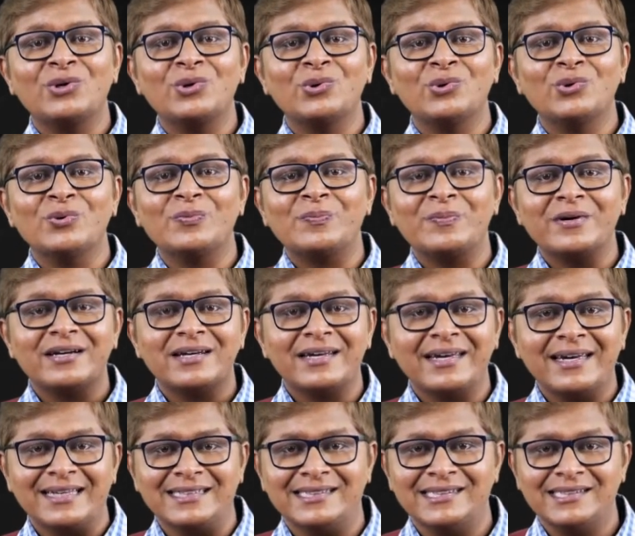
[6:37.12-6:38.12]
2 per
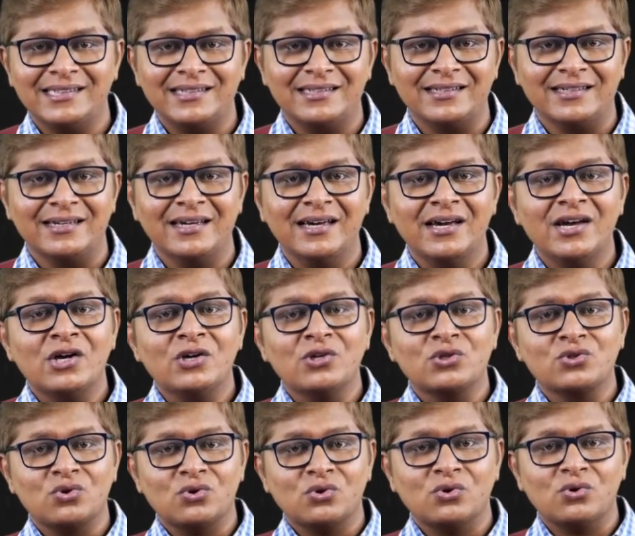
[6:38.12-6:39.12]
kg.
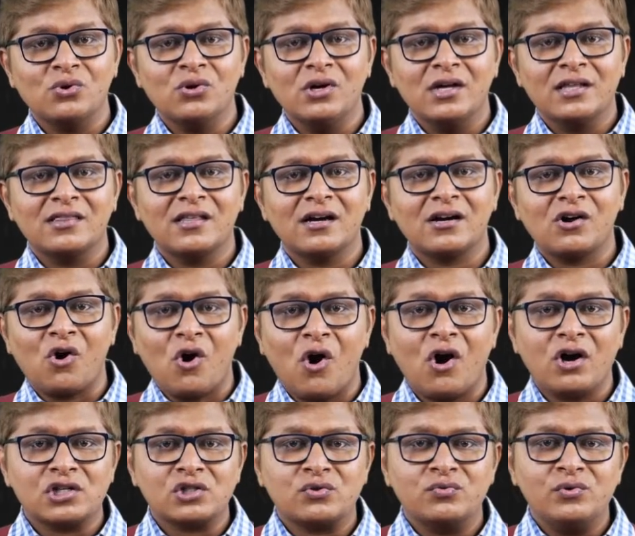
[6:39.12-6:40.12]
So the
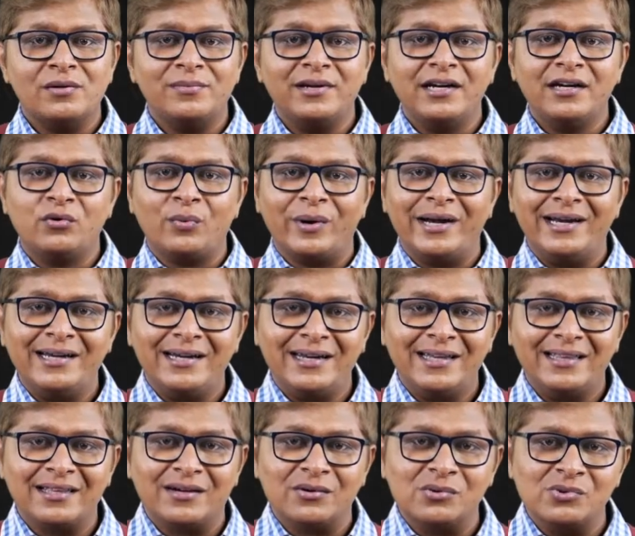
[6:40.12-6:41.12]
cost will be
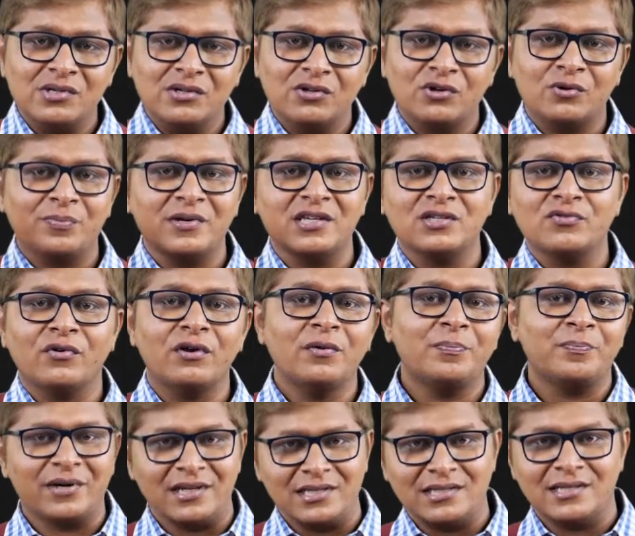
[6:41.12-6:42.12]
20,000 rupees
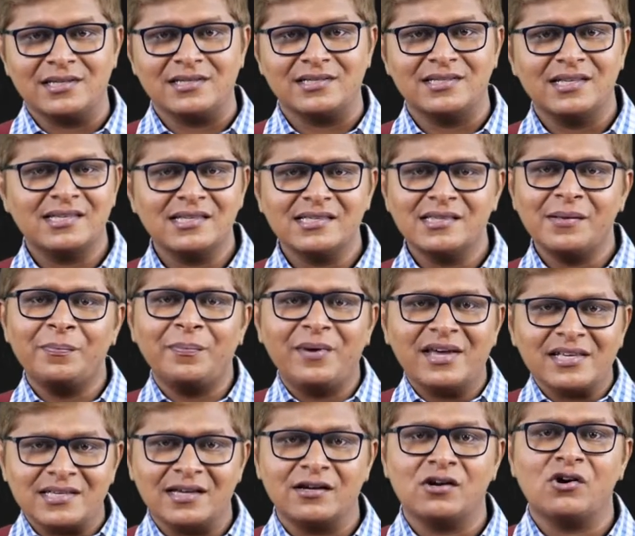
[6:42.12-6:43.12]
for purchase. This is the
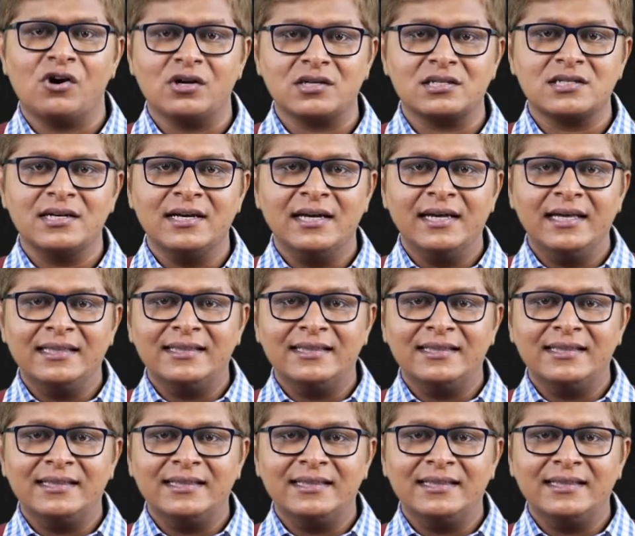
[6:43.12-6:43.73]
basic cost.